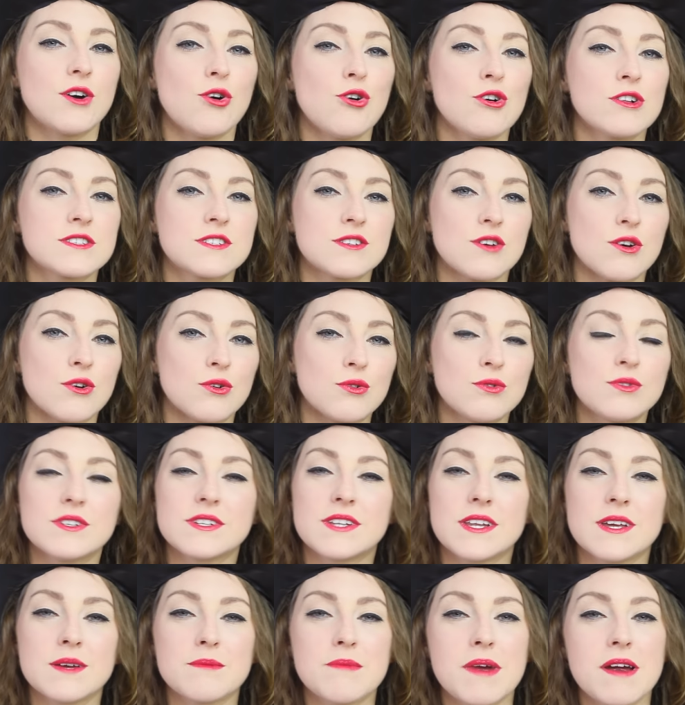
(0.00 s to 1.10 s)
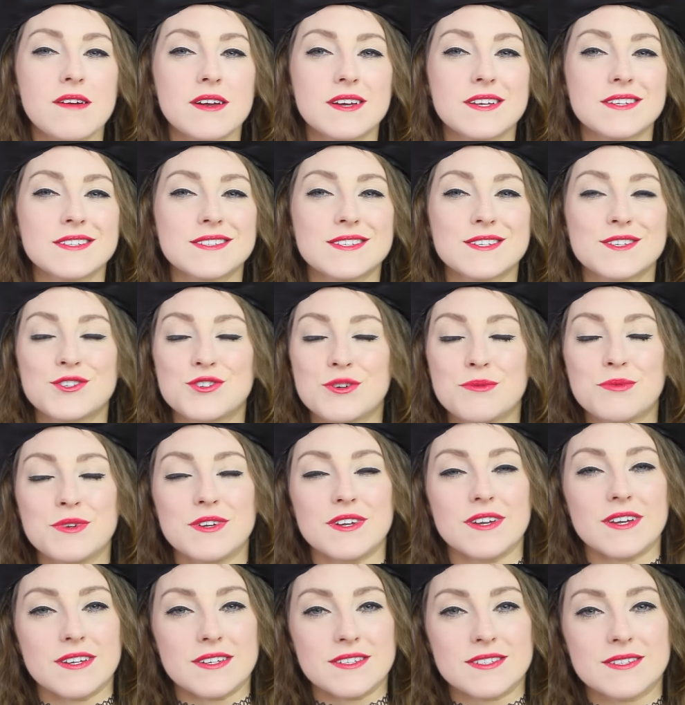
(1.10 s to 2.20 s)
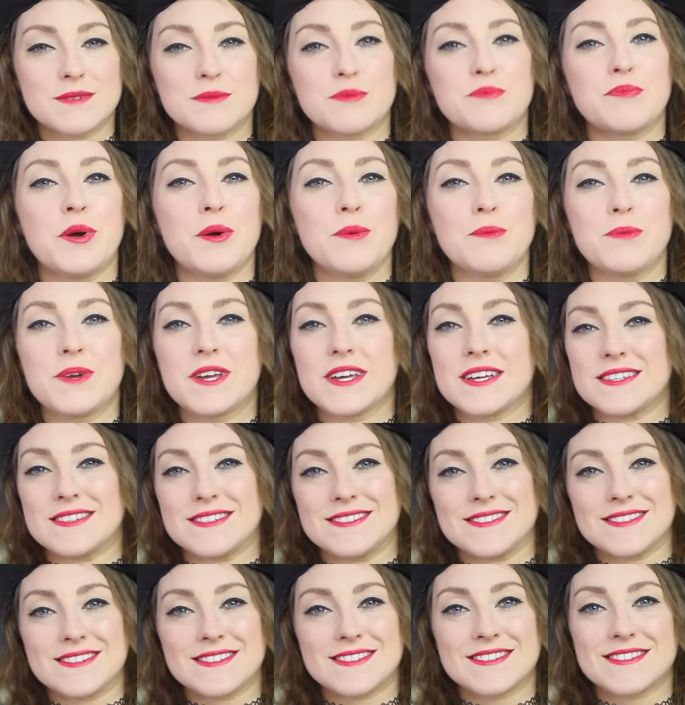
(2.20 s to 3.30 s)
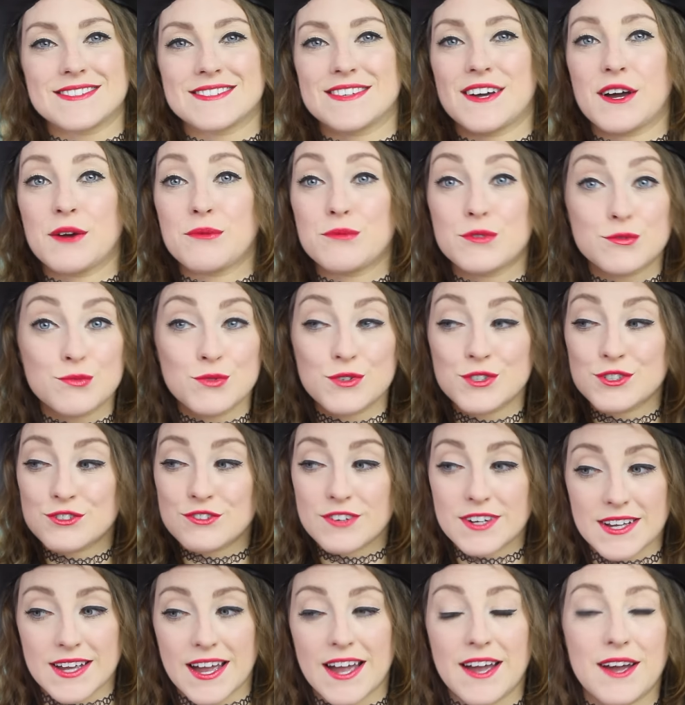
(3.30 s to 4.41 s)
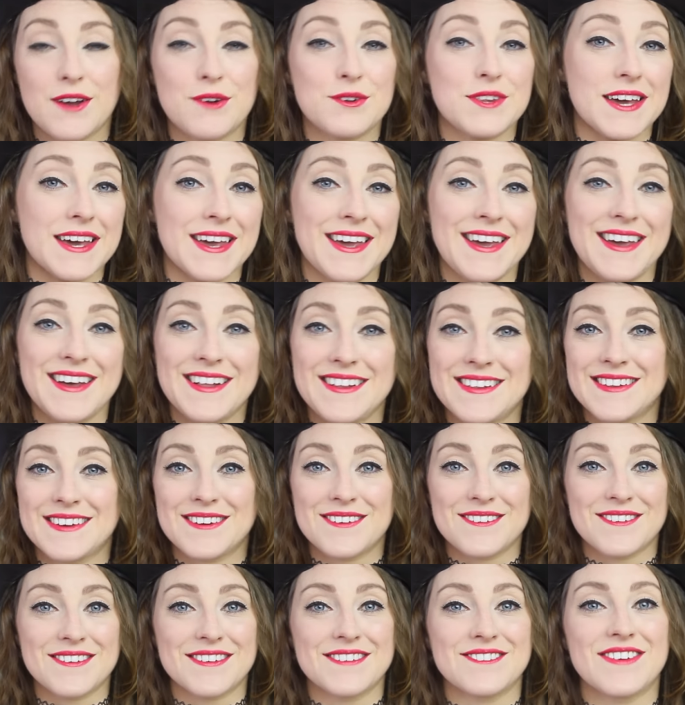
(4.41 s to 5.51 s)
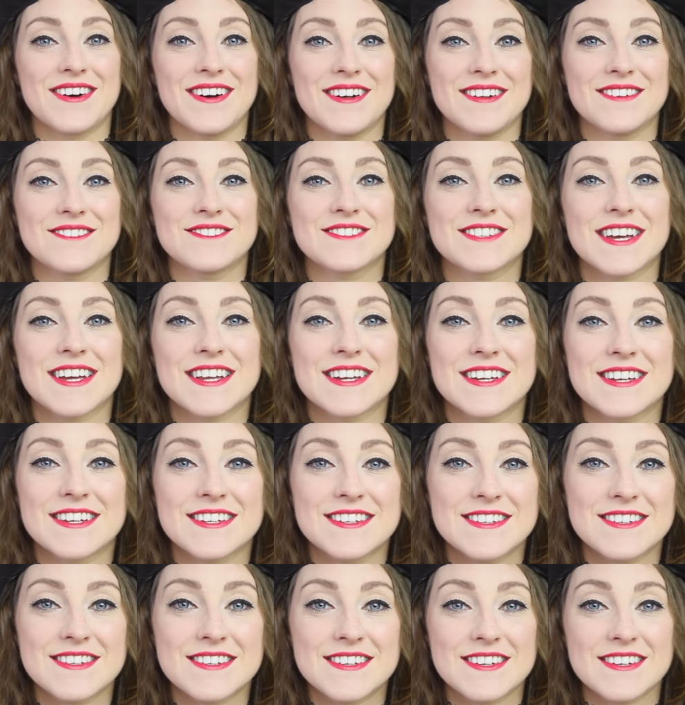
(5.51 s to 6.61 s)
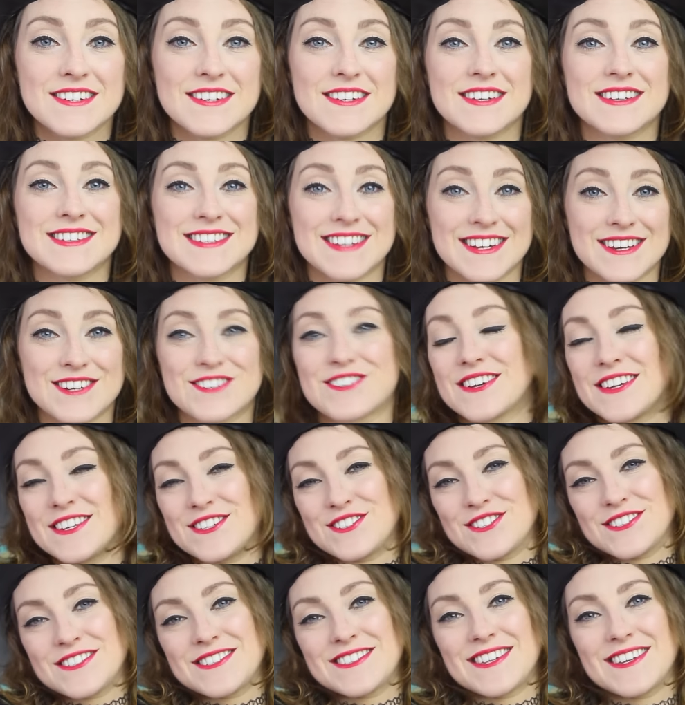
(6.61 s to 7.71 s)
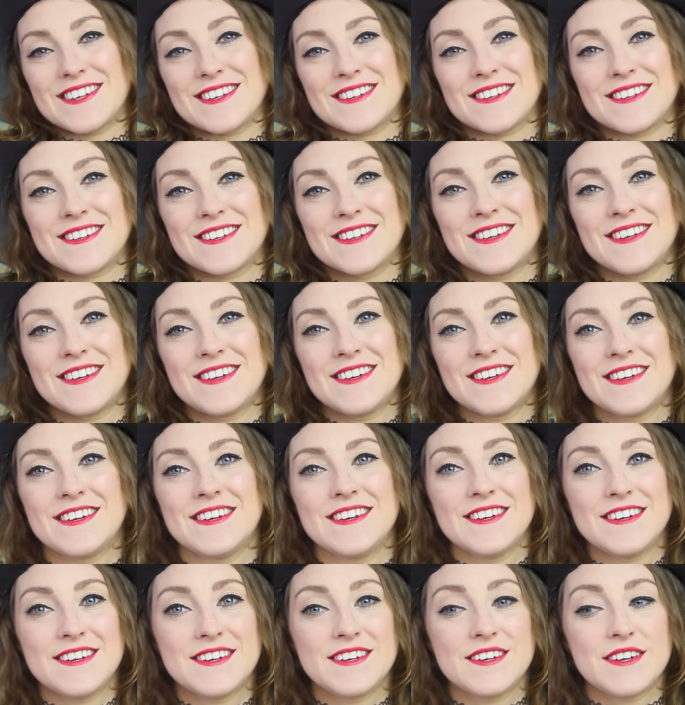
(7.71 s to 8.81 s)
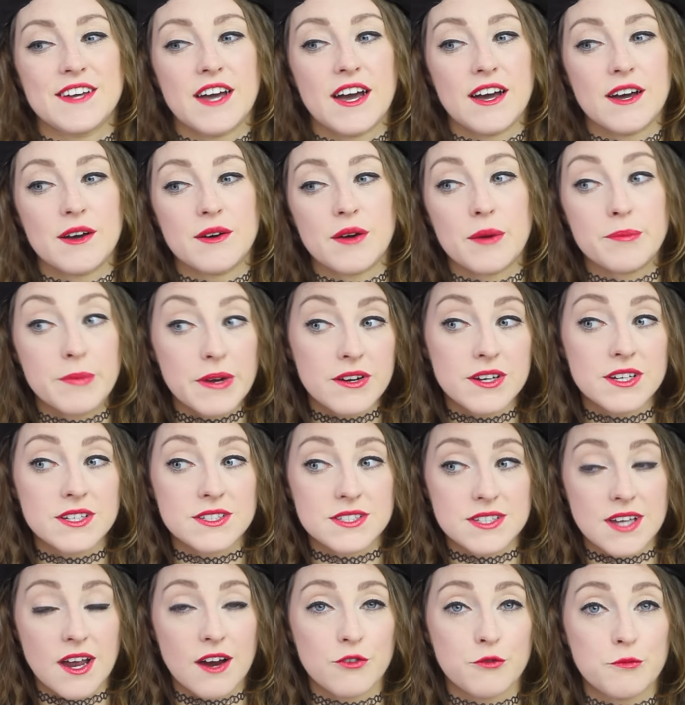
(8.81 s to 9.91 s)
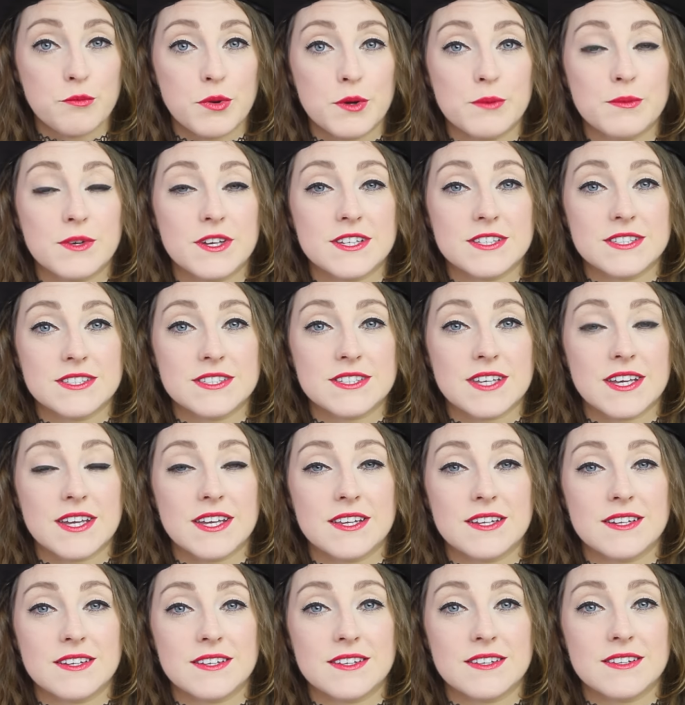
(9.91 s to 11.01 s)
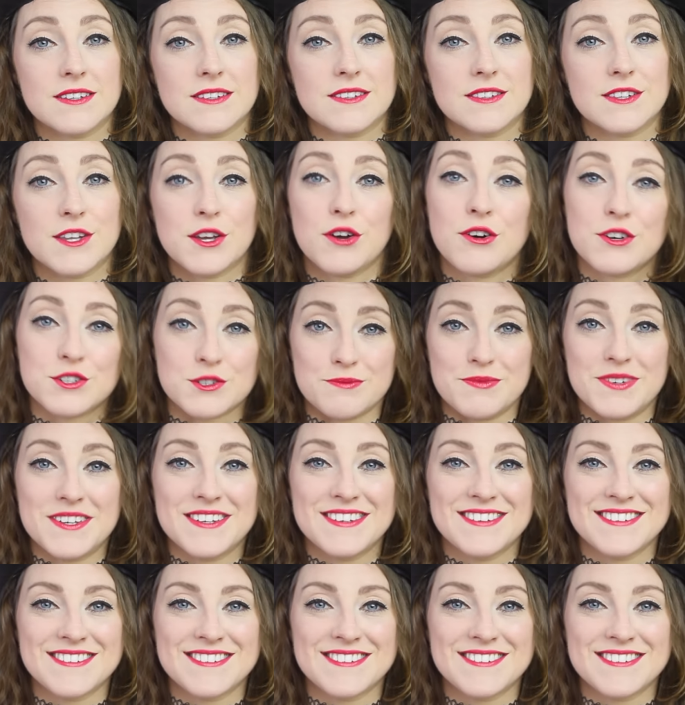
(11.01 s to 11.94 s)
Also, the Americans contributed pumpkins. I was wondering how the hell they were involved, and it is literally just the Uh, Americans carved pumpkins in the autumn.